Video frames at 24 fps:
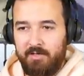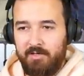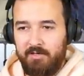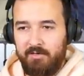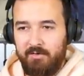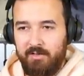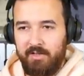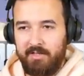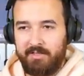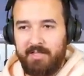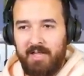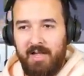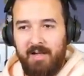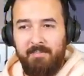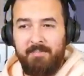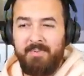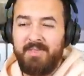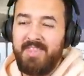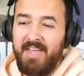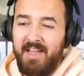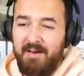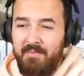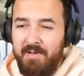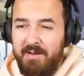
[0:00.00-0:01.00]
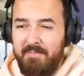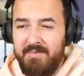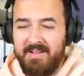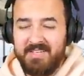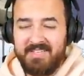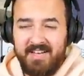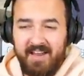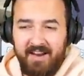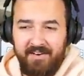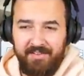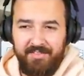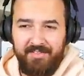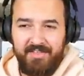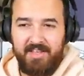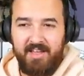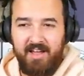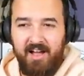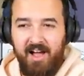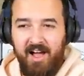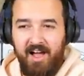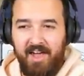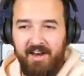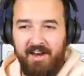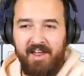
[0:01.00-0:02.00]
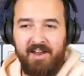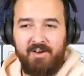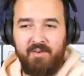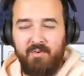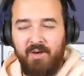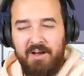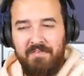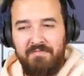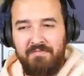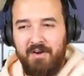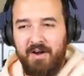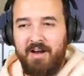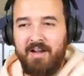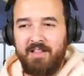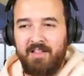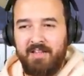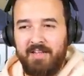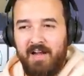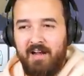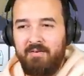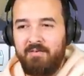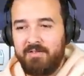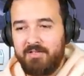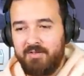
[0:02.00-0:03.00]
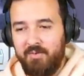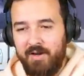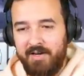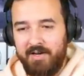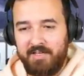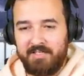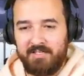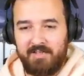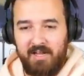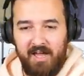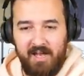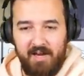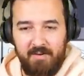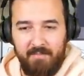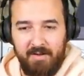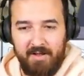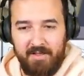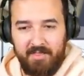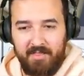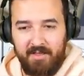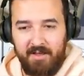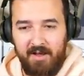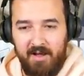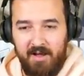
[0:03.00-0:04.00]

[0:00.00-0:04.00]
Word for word: we could do it like that. But then we miss out on the yarn. And quite frankly, I was quite excited by the